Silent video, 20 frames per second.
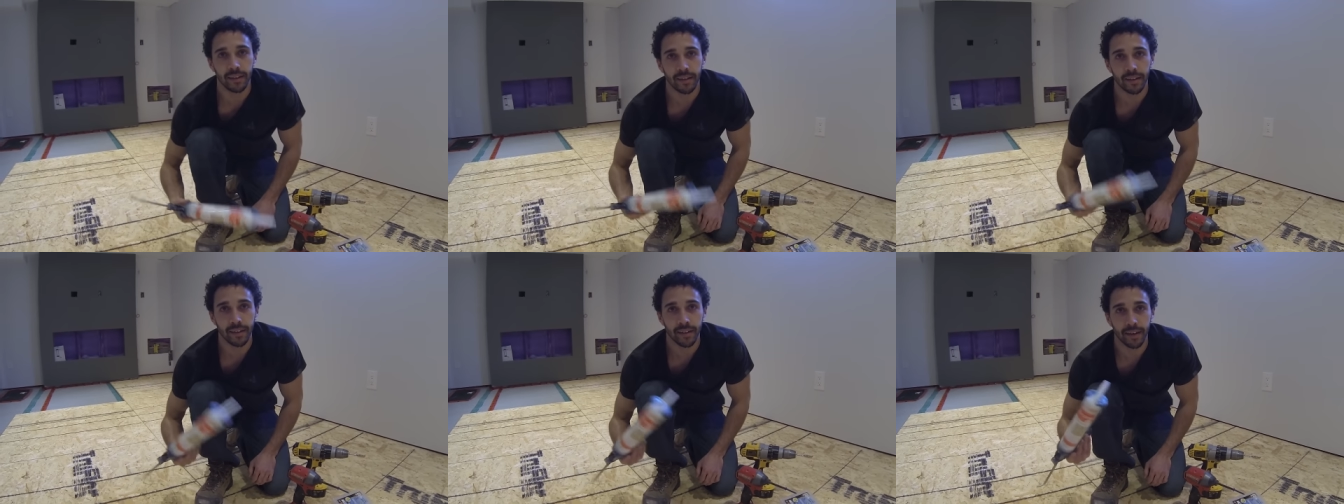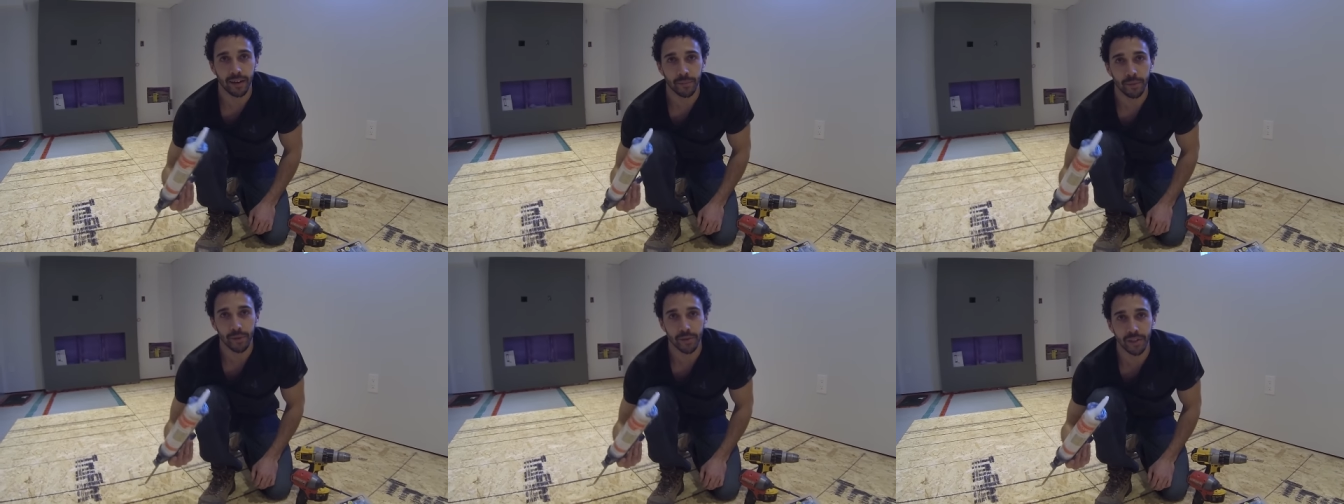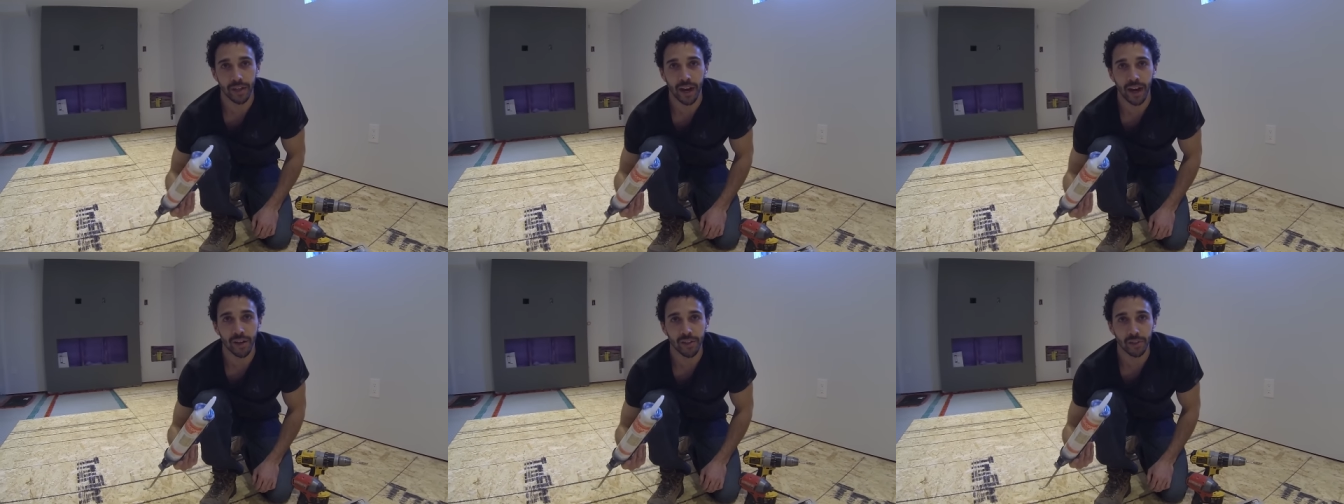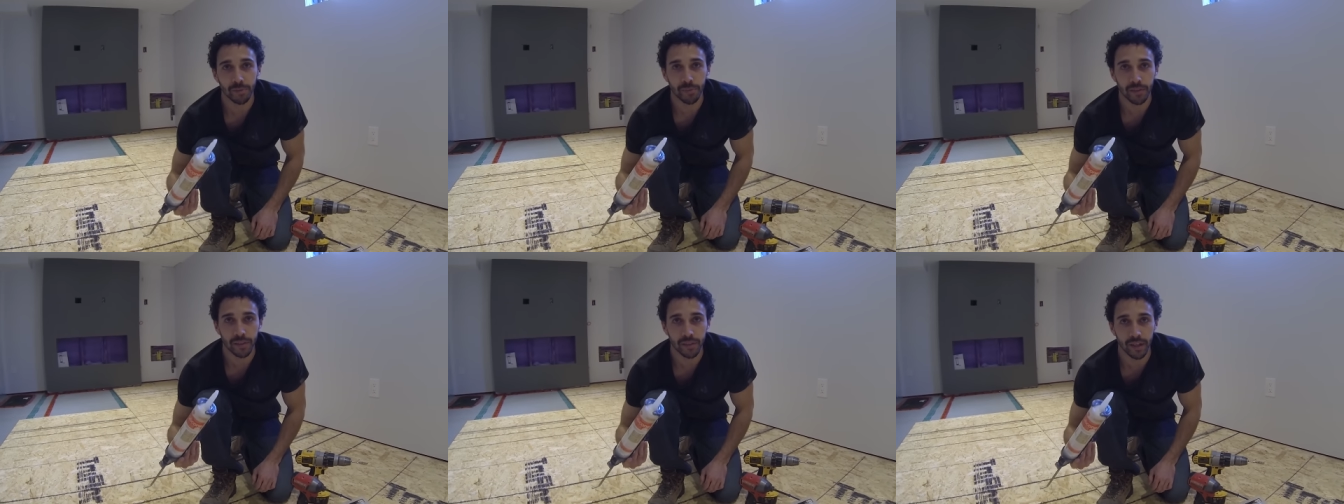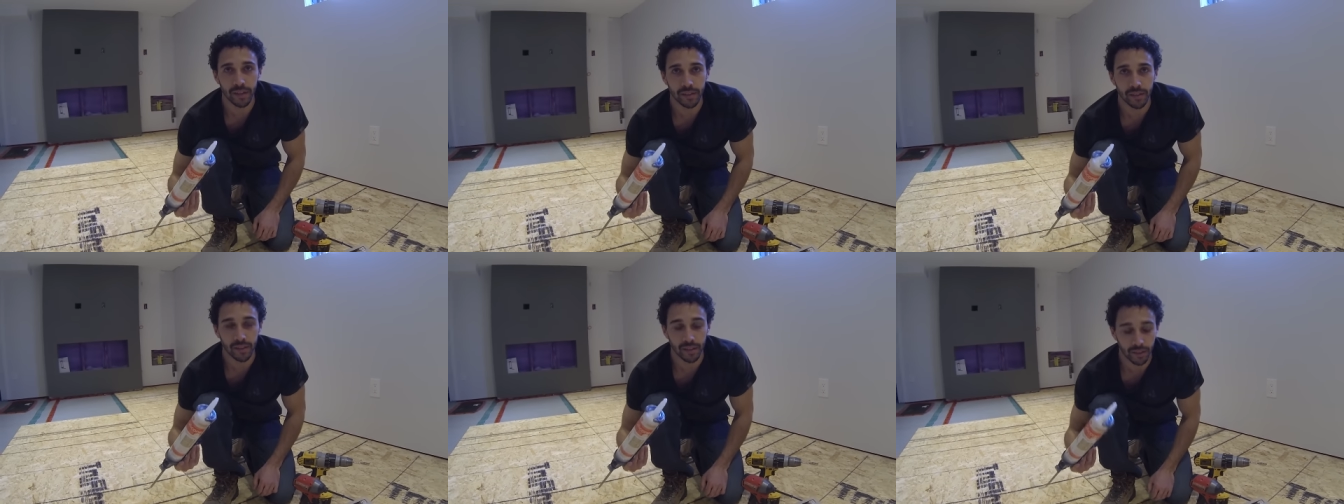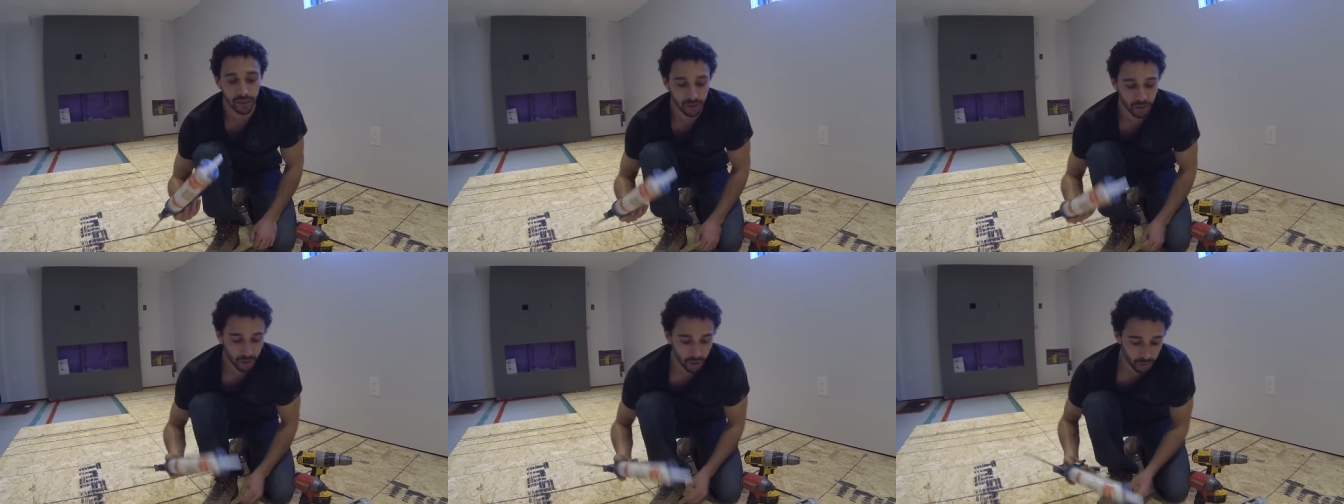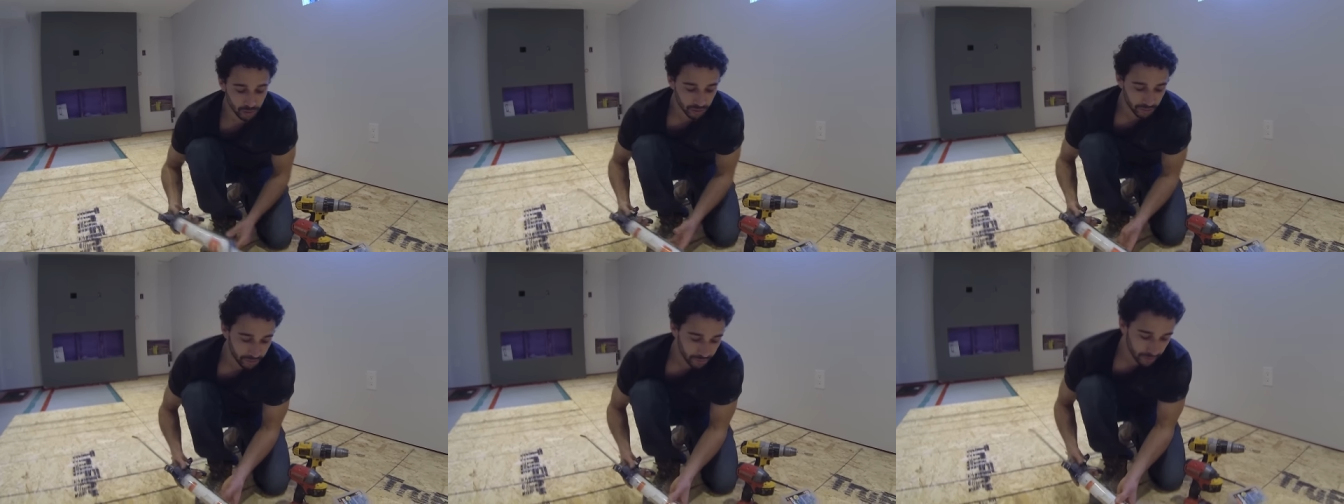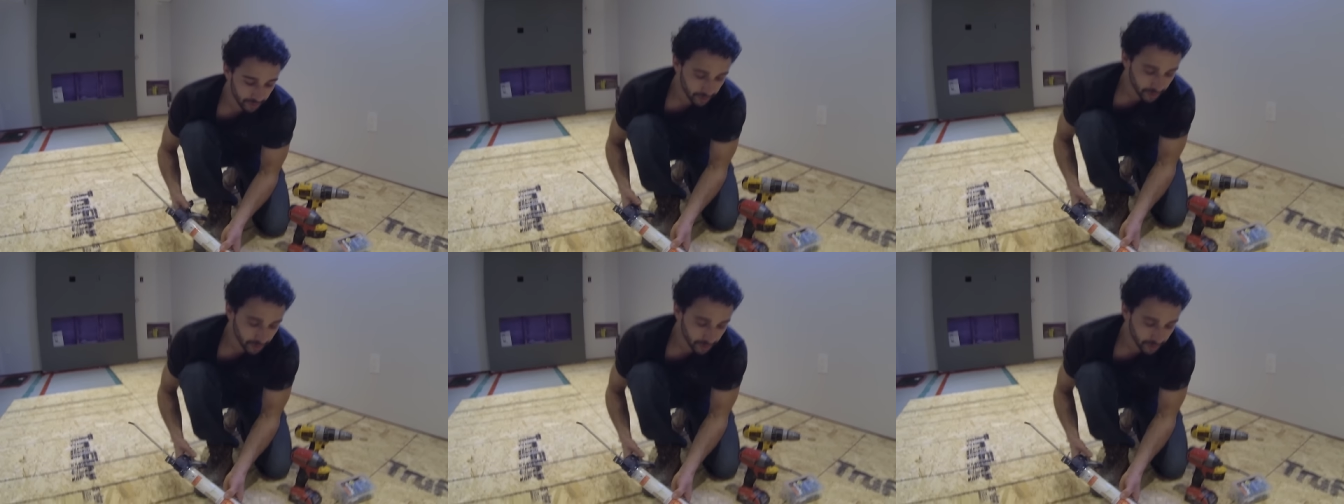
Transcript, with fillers: I'm using one hundred percent silicone to fill